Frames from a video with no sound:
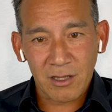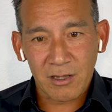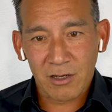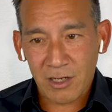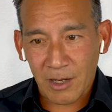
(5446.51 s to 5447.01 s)

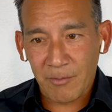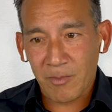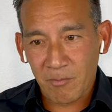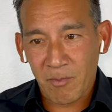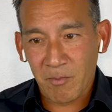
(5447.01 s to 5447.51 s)
there
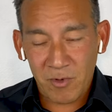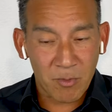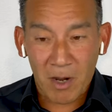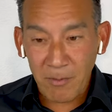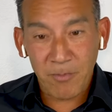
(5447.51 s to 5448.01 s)
there
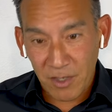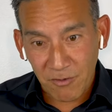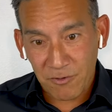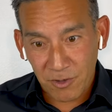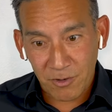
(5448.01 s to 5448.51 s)
might be a
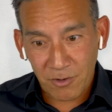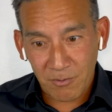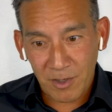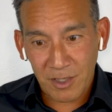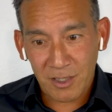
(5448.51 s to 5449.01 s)
few,
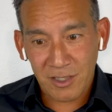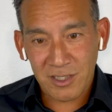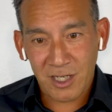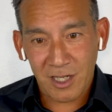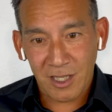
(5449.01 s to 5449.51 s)
but
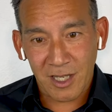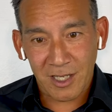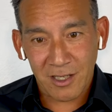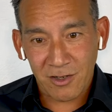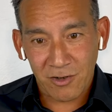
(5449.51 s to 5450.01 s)
it's not
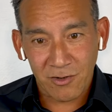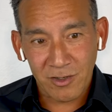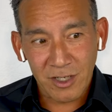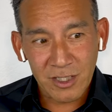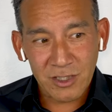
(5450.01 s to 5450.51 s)
like, you know,
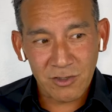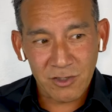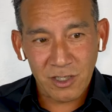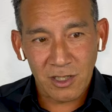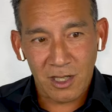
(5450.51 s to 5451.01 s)
so
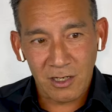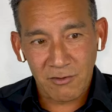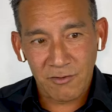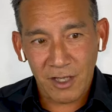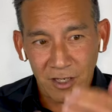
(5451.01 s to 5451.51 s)
there's a lot
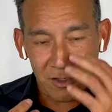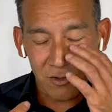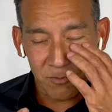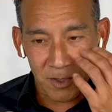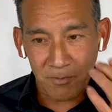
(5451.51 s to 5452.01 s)
of like
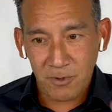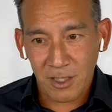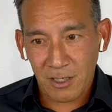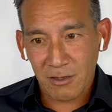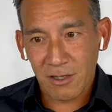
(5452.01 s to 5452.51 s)
new people
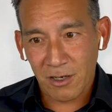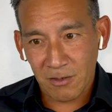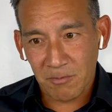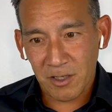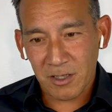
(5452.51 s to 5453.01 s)
that are there,
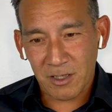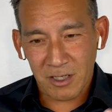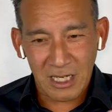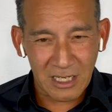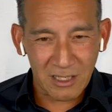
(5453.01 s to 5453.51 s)
but
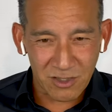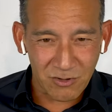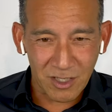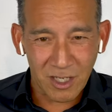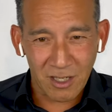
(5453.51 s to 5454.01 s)
kind of
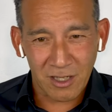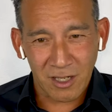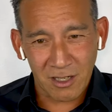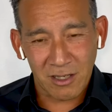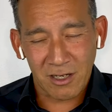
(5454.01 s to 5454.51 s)
doing it, and
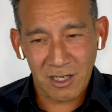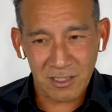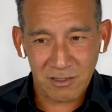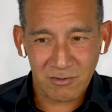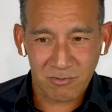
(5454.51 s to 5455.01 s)
then the
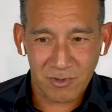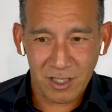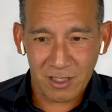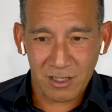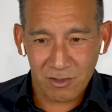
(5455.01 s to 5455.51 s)
next
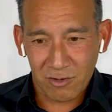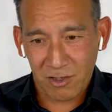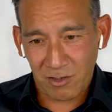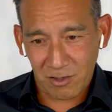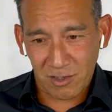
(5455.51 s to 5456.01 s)
week, you know,
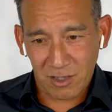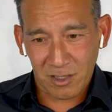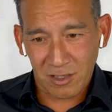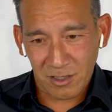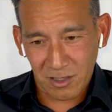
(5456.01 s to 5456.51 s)
they're
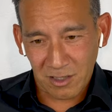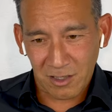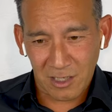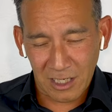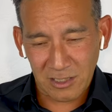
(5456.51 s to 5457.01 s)

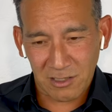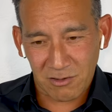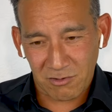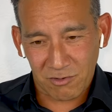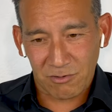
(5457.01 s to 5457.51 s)
next
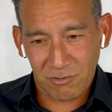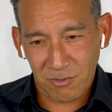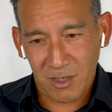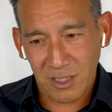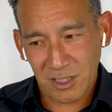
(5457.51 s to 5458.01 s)
3
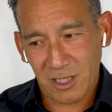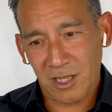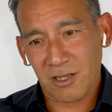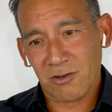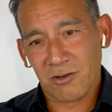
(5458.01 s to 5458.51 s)
months, and
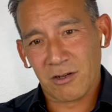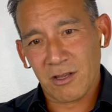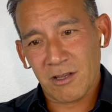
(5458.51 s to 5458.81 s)
then they're